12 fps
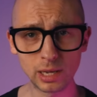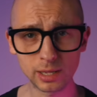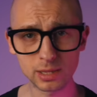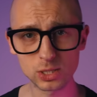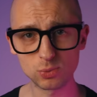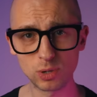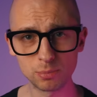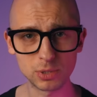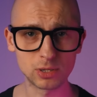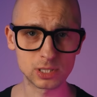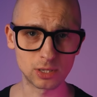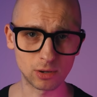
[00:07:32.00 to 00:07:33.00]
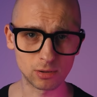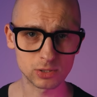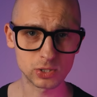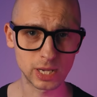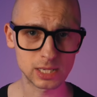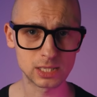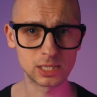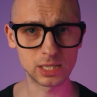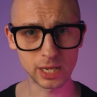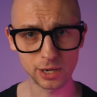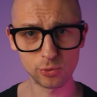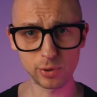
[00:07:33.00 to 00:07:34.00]
like this one because it also has this
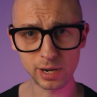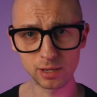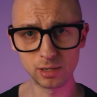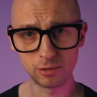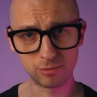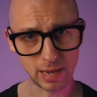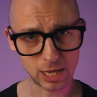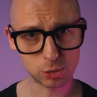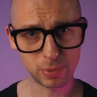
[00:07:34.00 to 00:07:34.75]
irregular flash